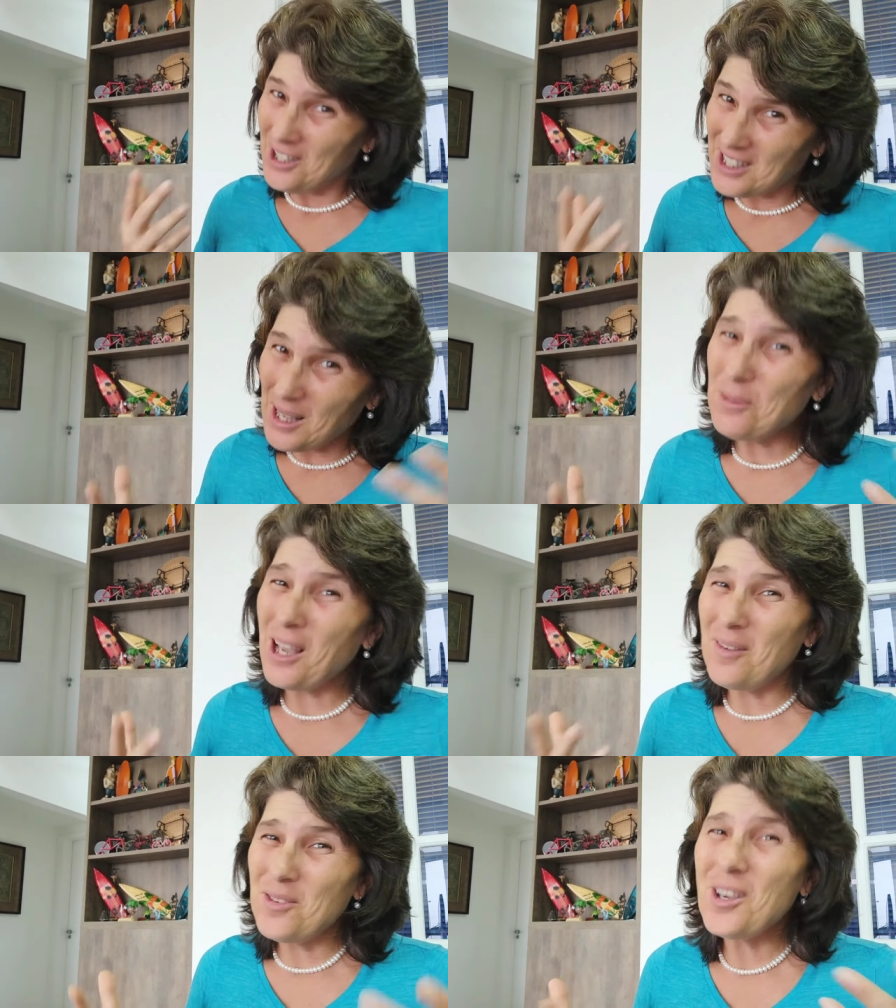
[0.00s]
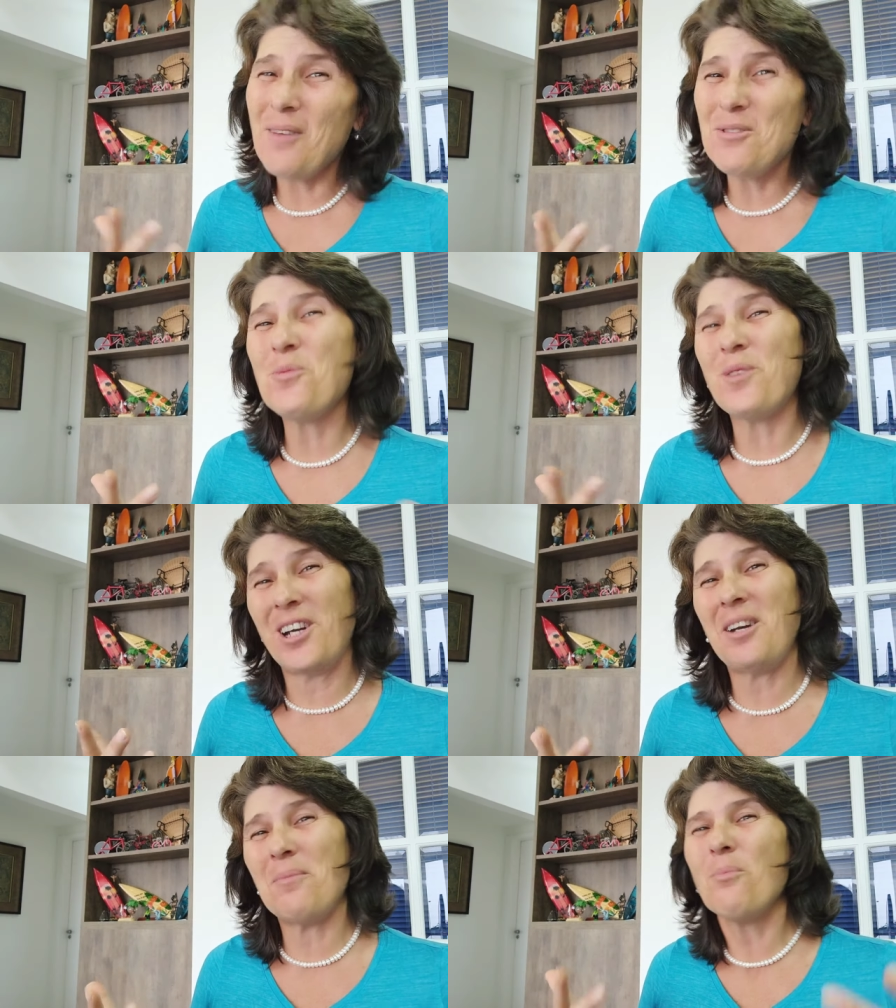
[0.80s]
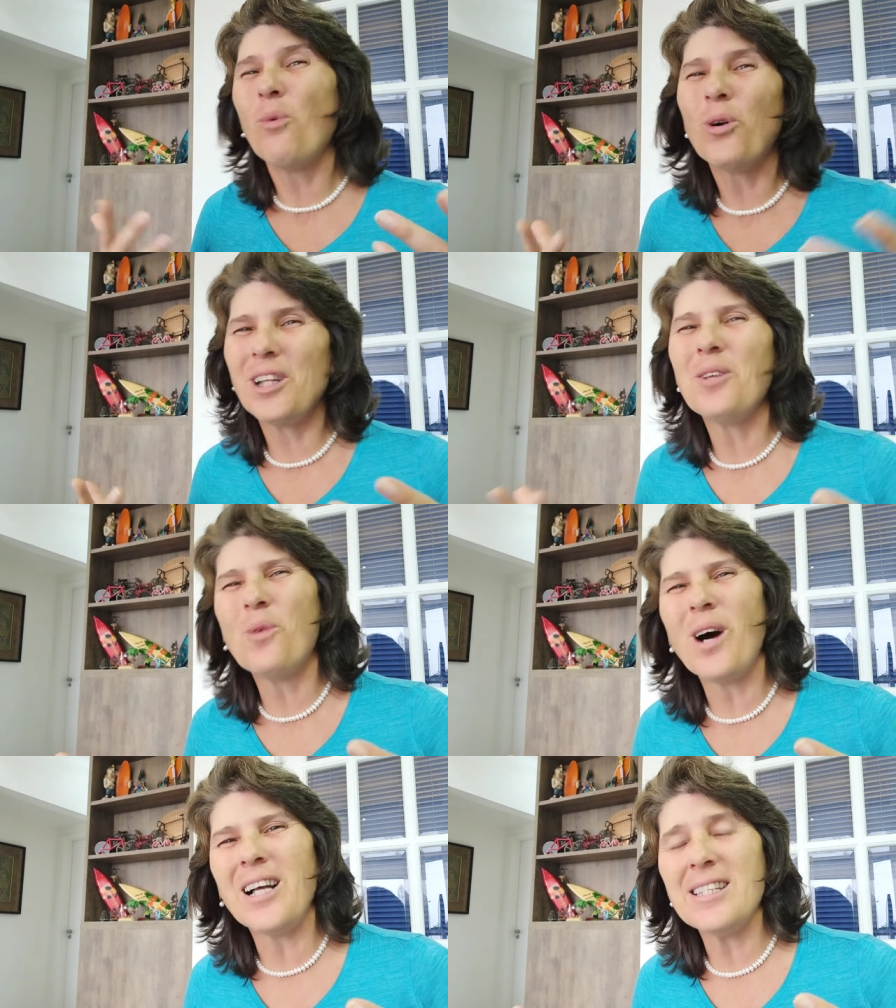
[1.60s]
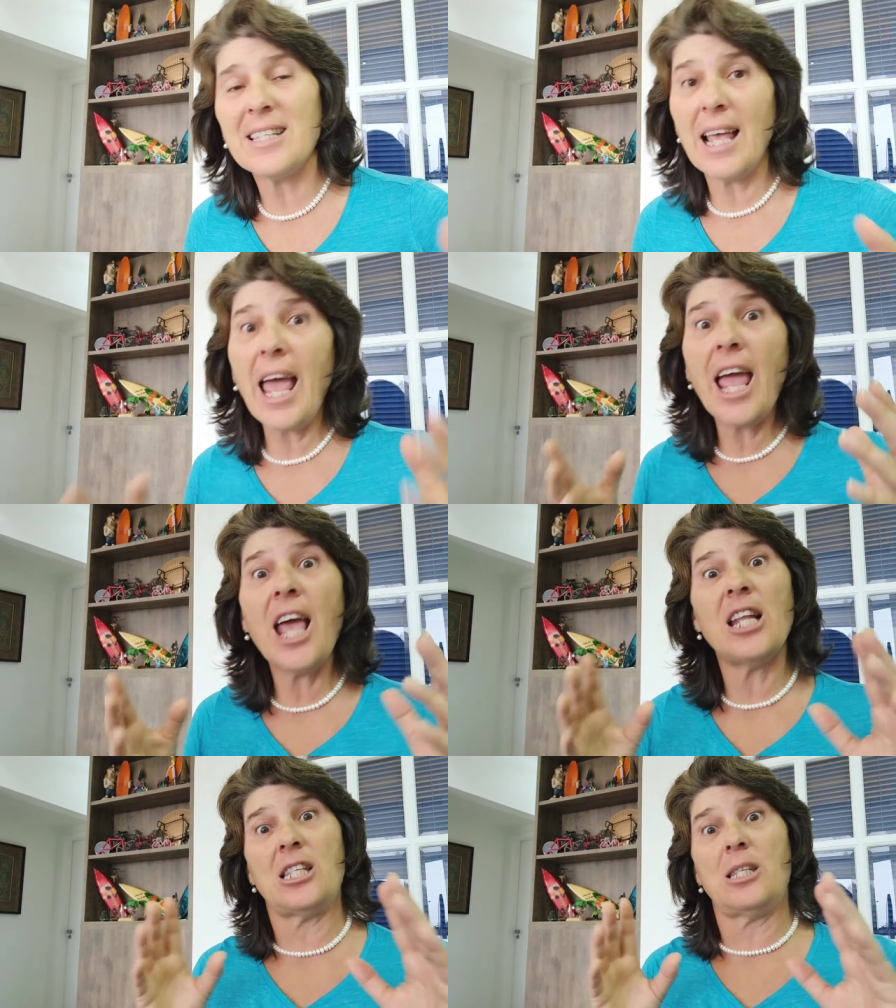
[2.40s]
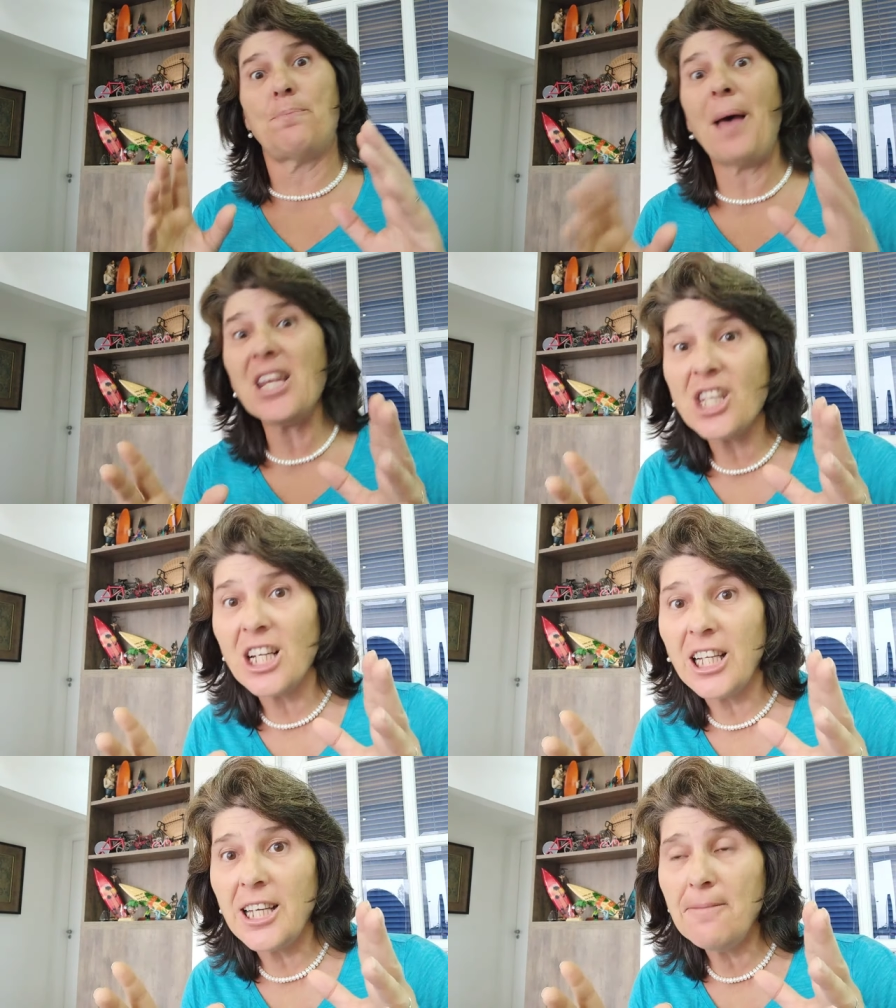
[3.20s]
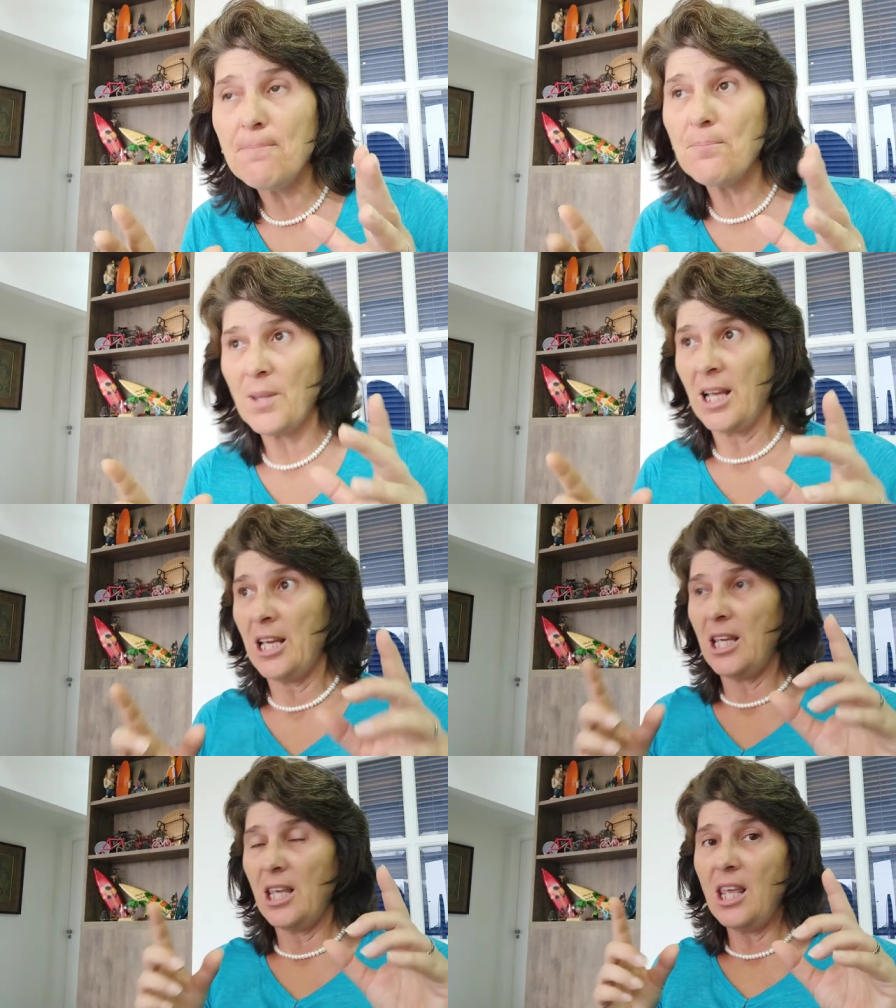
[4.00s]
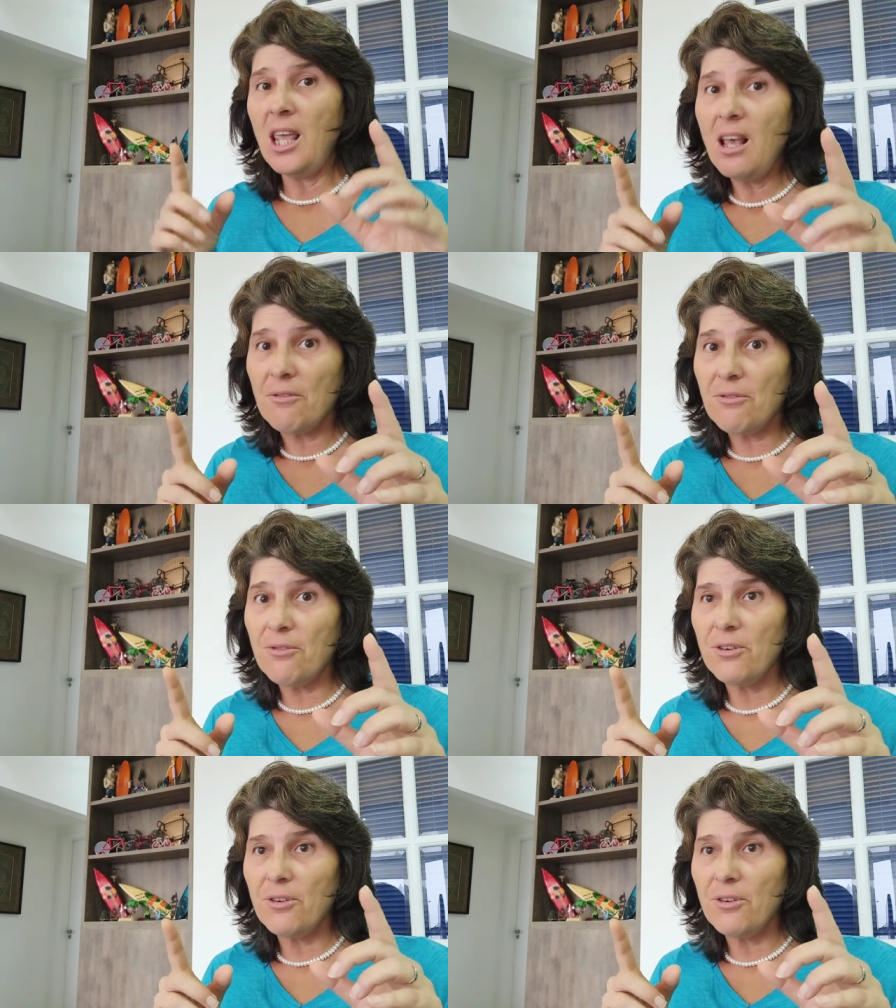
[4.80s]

sometimes you have to wear it more than once, and especially if